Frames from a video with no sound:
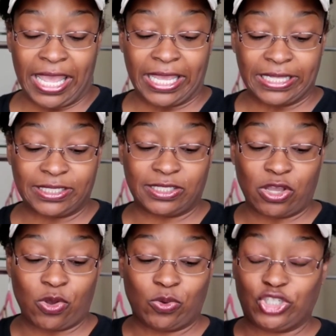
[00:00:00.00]
And
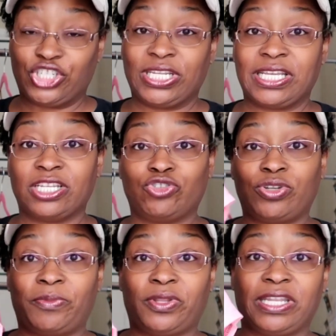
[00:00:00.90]
so she
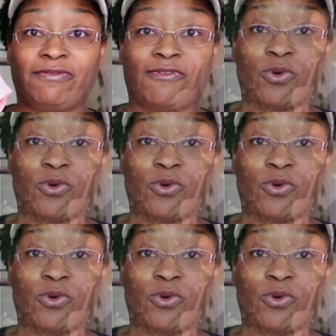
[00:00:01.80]
contributed